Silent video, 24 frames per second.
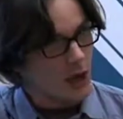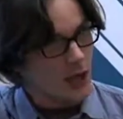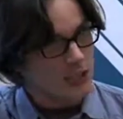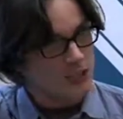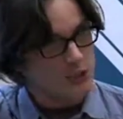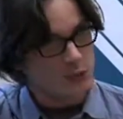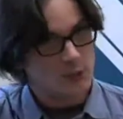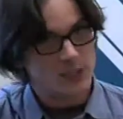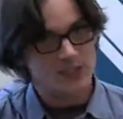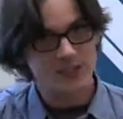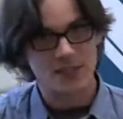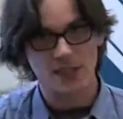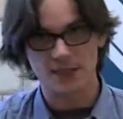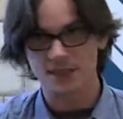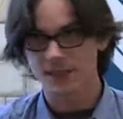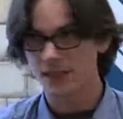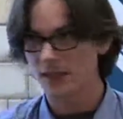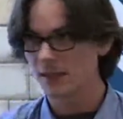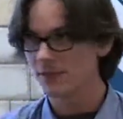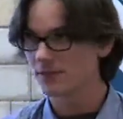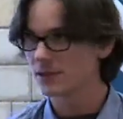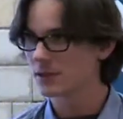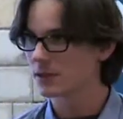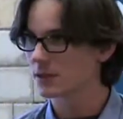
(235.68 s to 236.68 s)
switch that
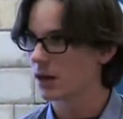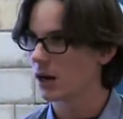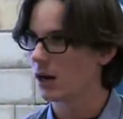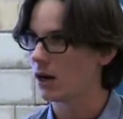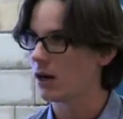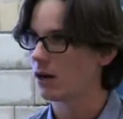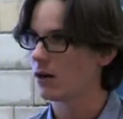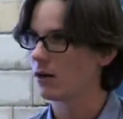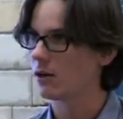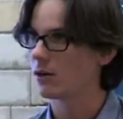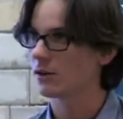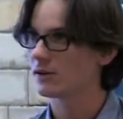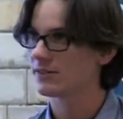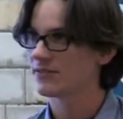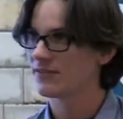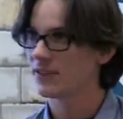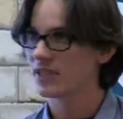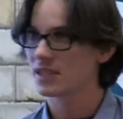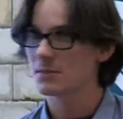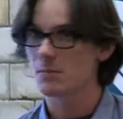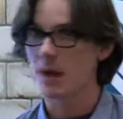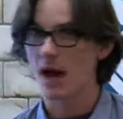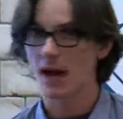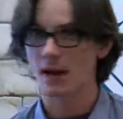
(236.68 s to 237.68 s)
gives
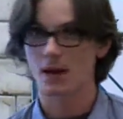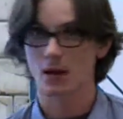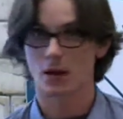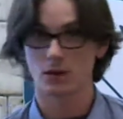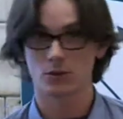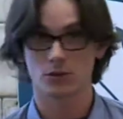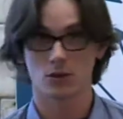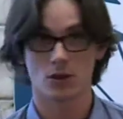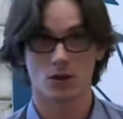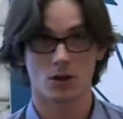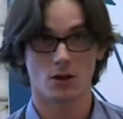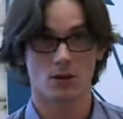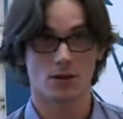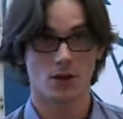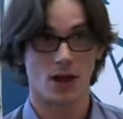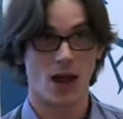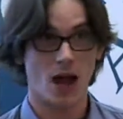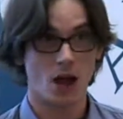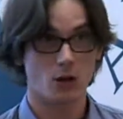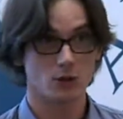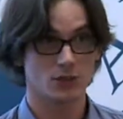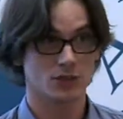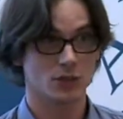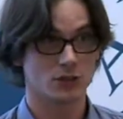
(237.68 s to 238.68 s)
feedback on the
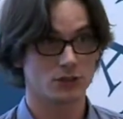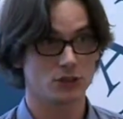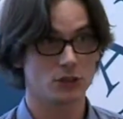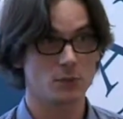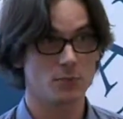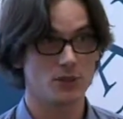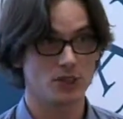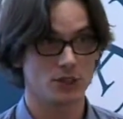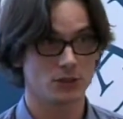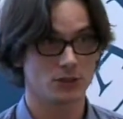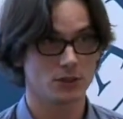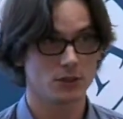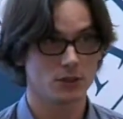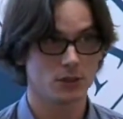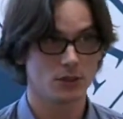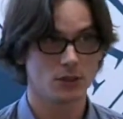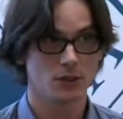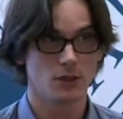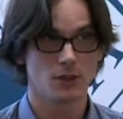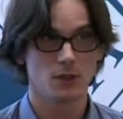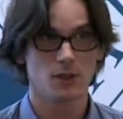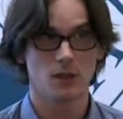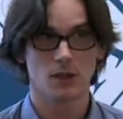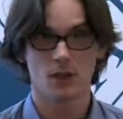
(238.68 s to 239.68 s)
house consumption
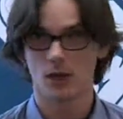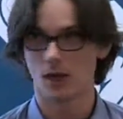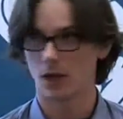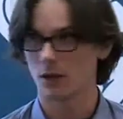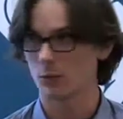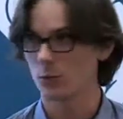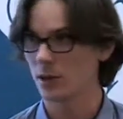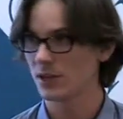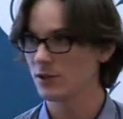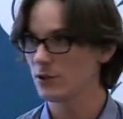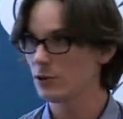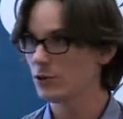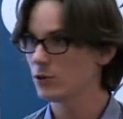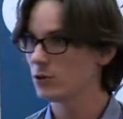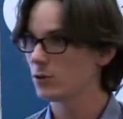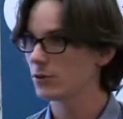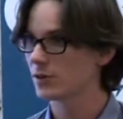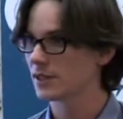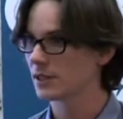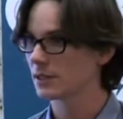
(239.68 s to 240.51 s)
when you use